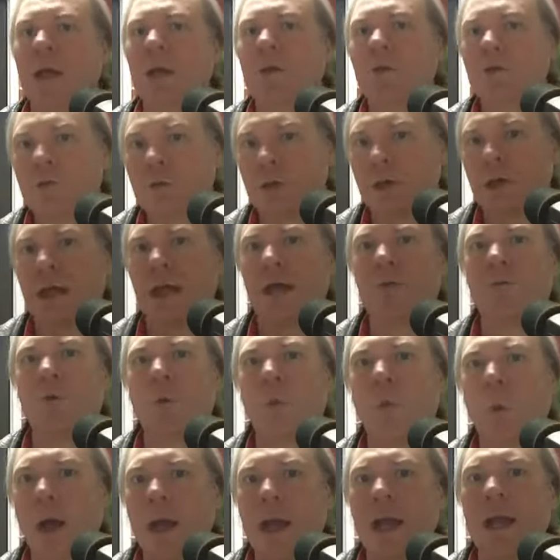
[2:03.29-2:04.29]
still have a
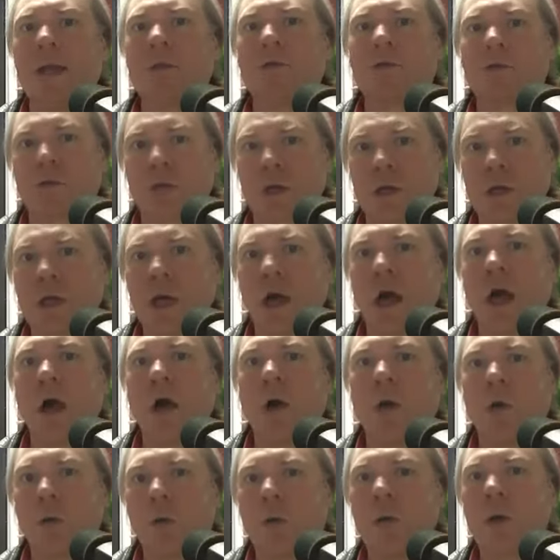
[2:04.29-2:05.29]
ways to
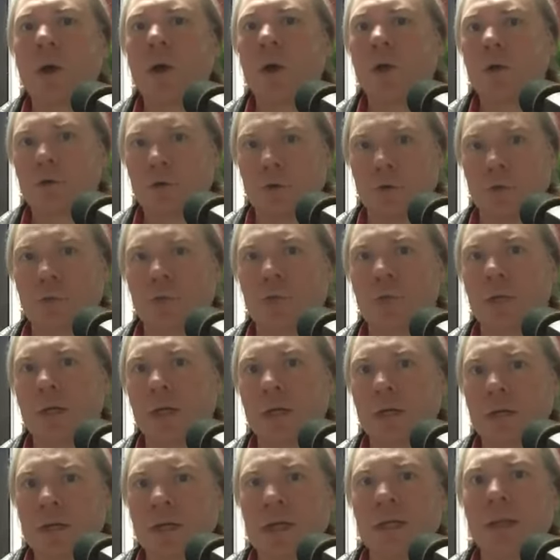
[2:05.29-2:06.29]
go to
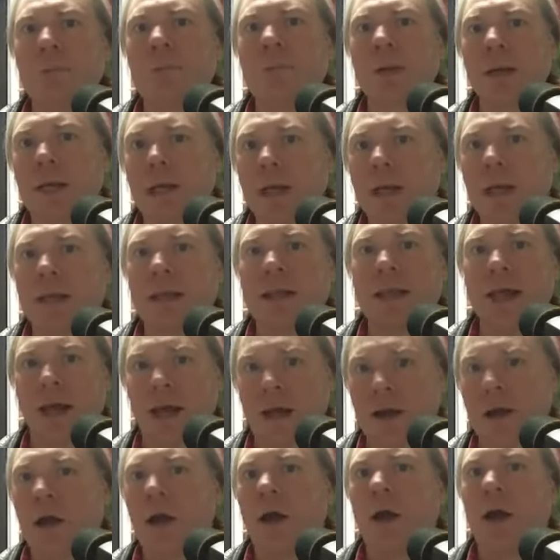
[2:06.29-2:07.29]
really be
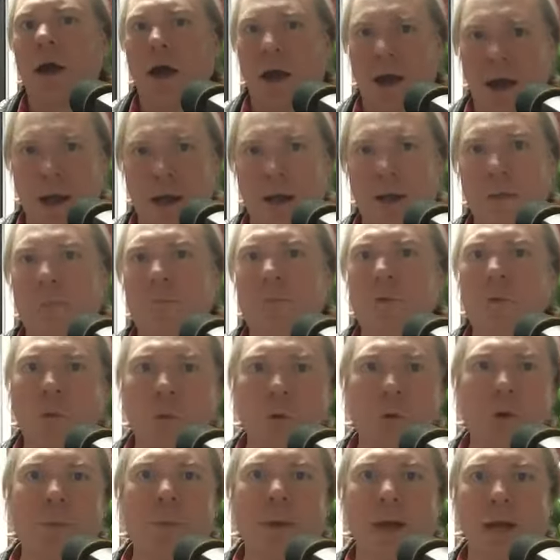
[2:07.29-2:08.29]
that
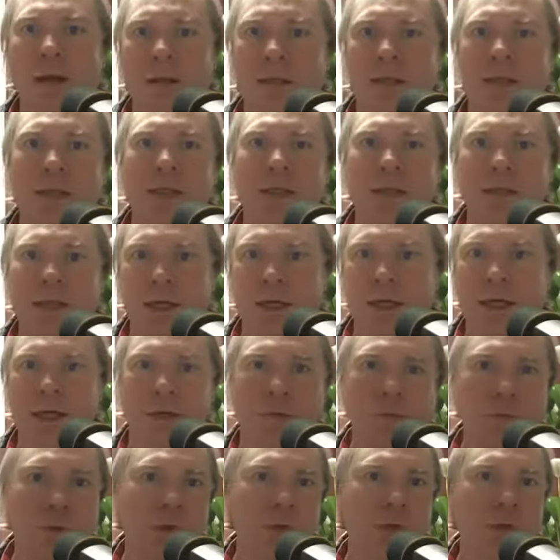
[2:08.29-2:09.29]
quarterback that you think
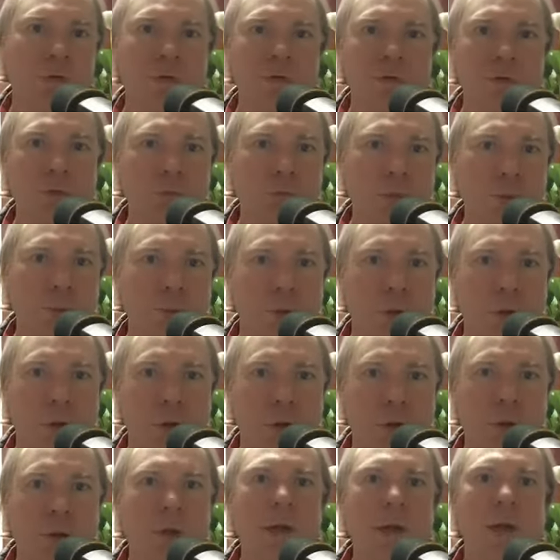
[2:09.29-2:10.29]
can win the Super
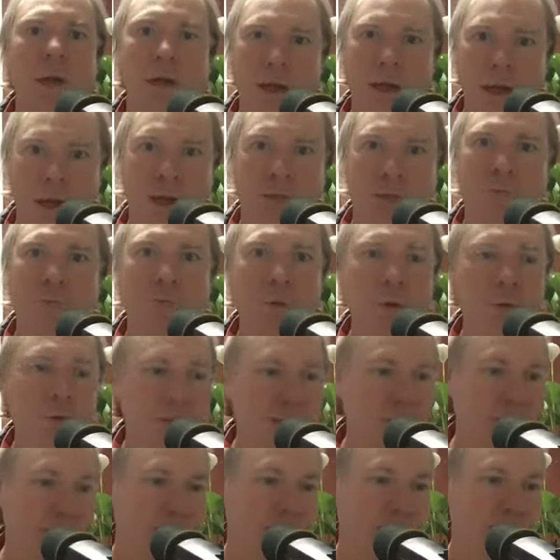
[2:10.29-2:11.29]
Bowl for
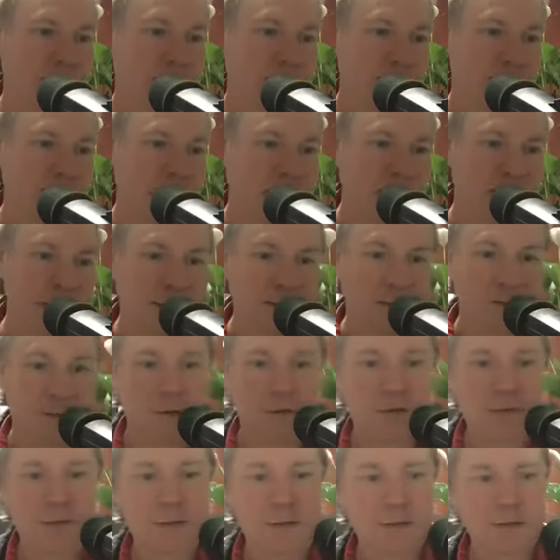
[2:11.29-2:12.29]
the Tennessee
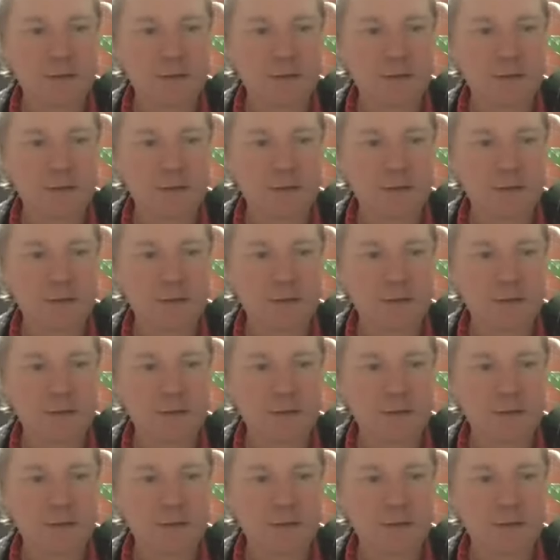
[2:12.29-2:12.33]
Titans?